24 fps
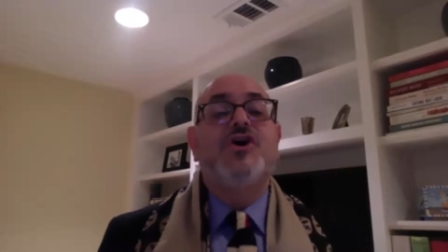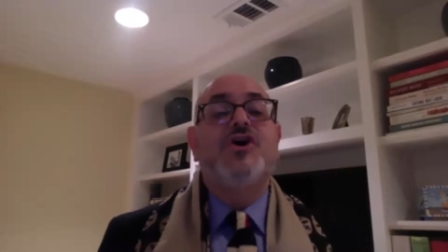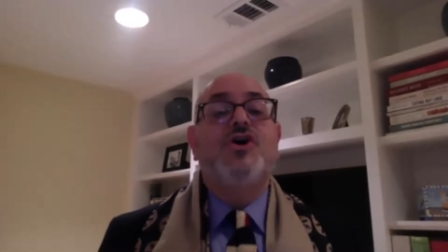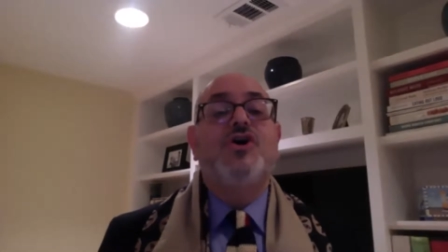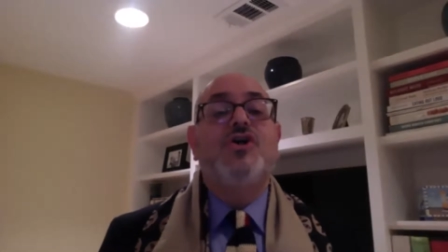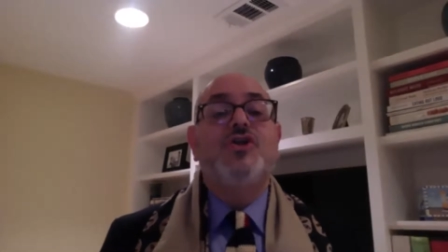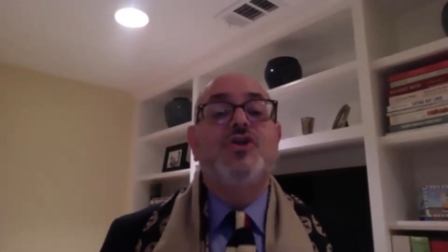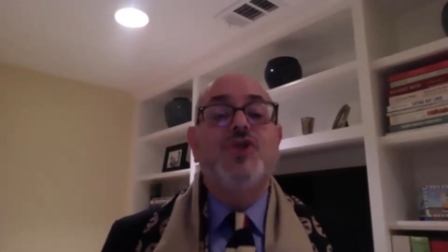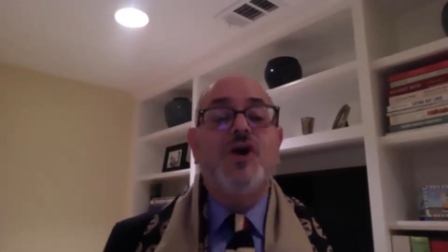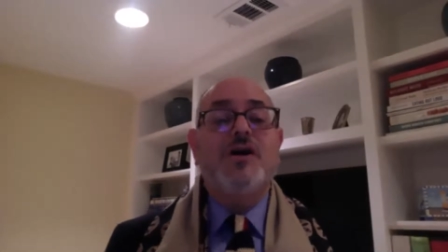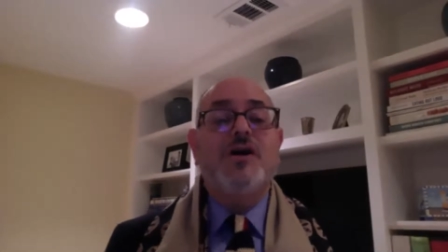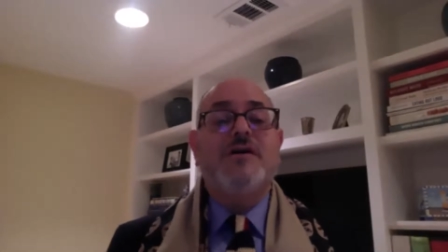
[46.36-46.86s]

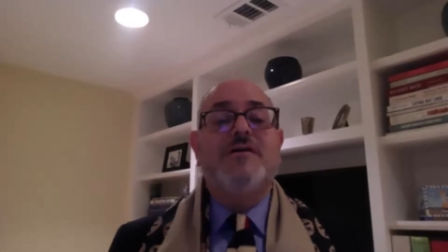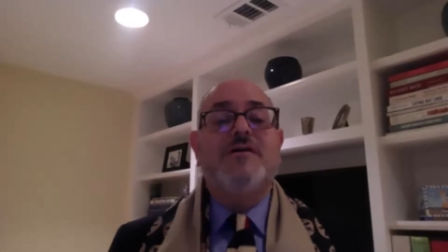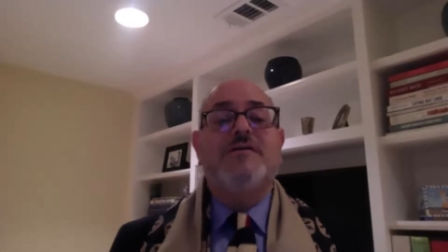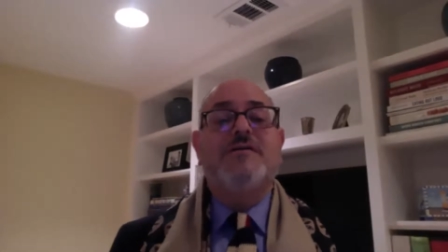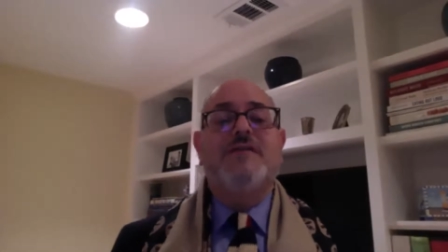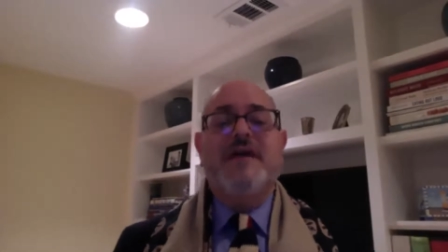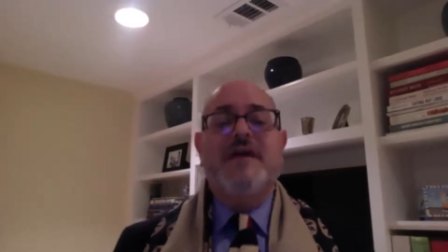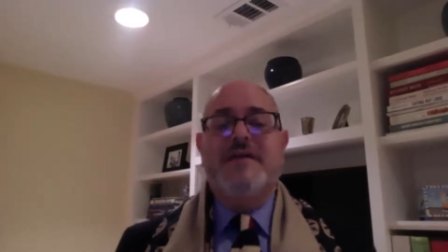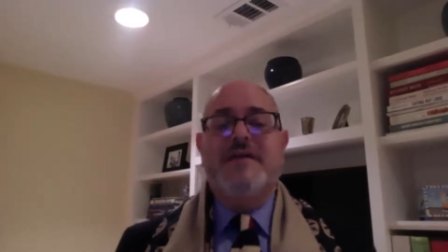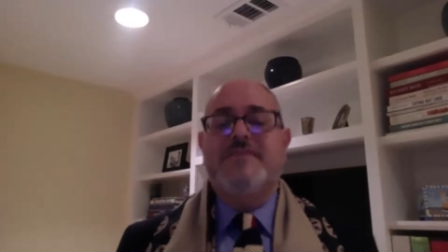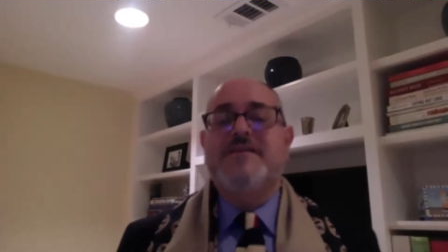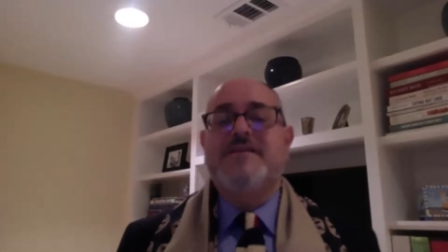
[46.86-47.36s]
look
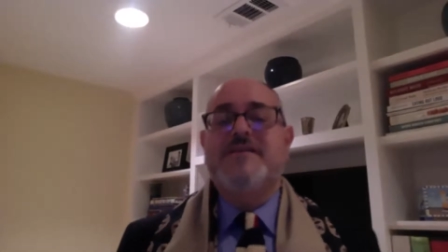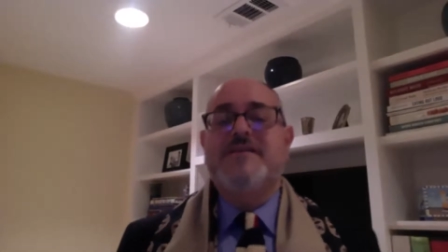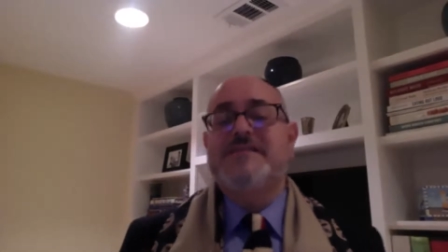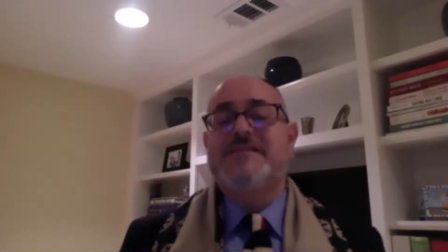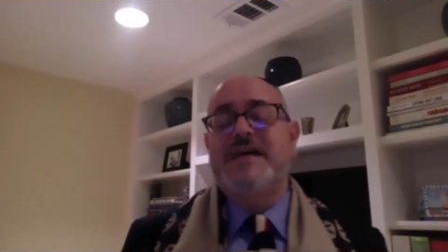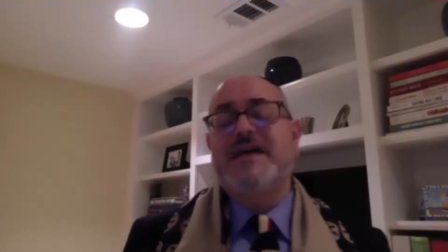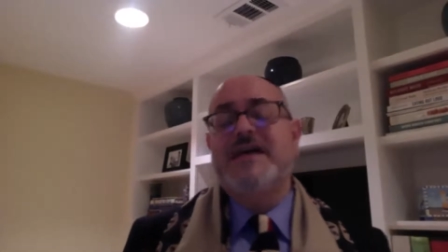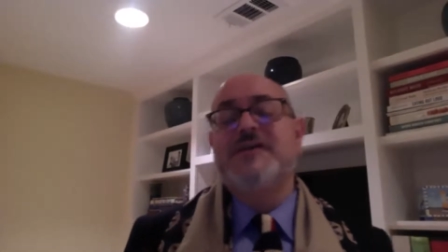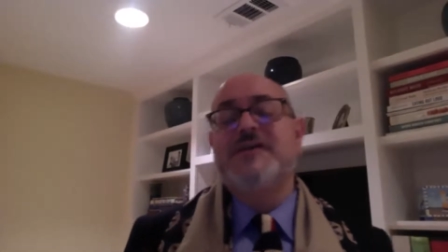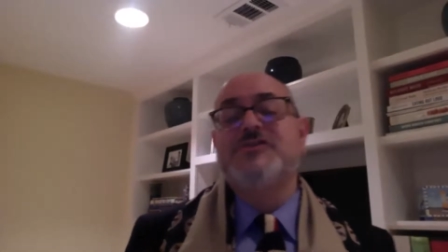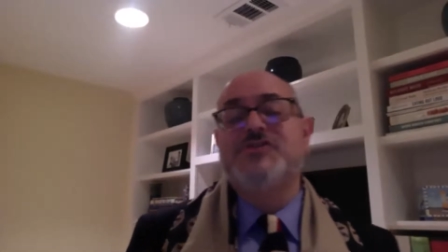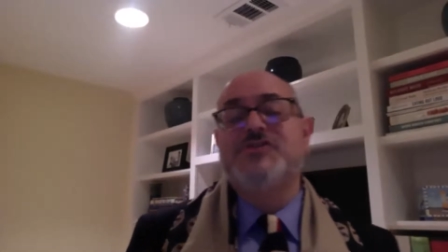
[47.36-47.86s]
like the
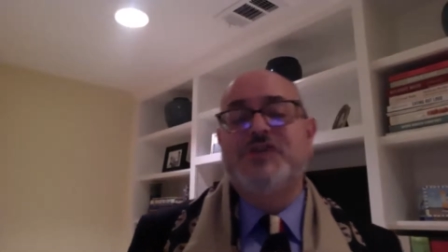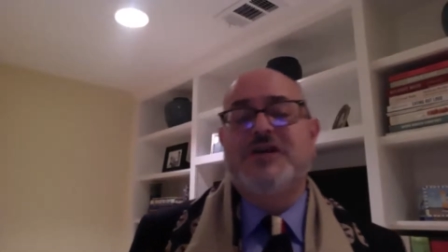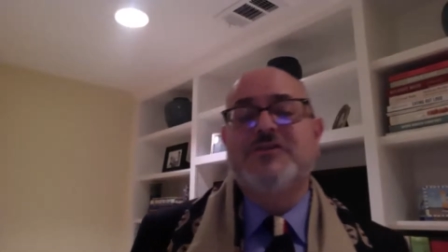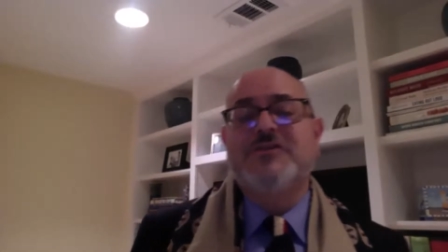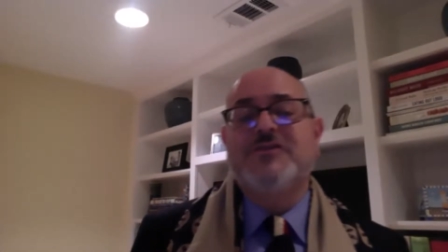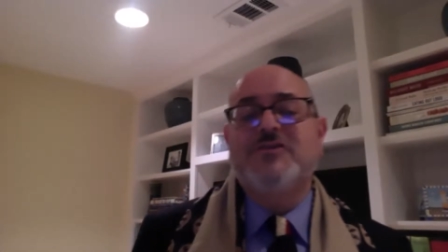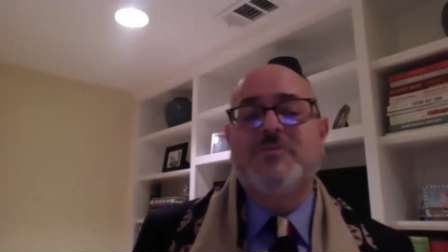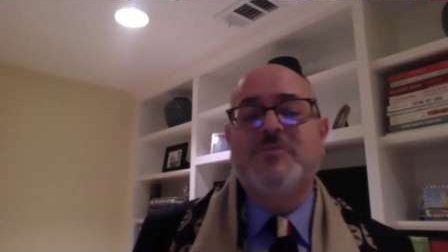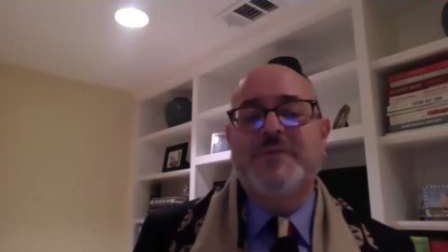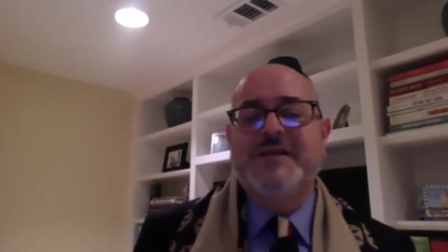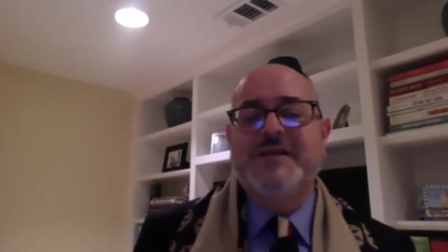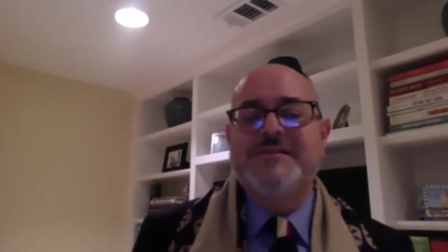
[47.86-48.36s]
second
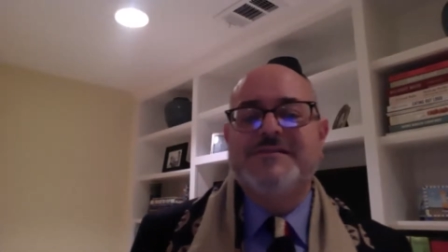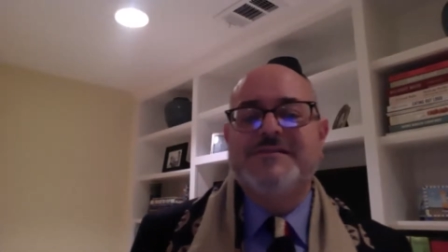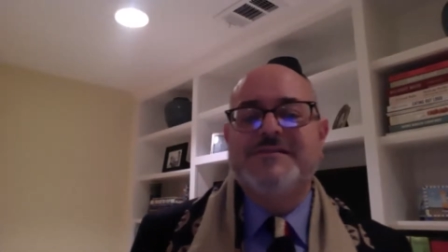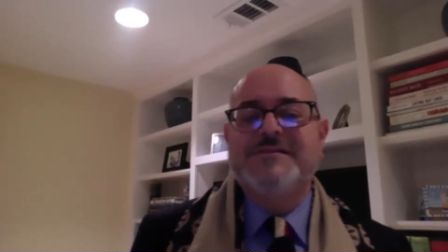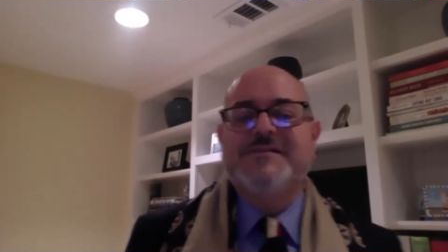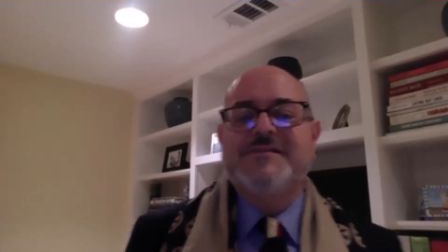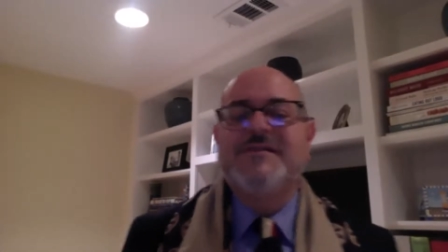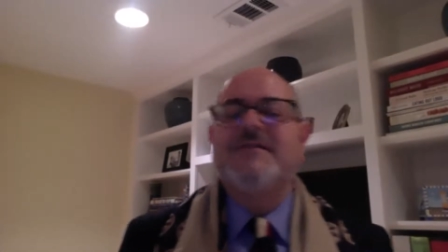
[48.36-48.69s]
gentleman's.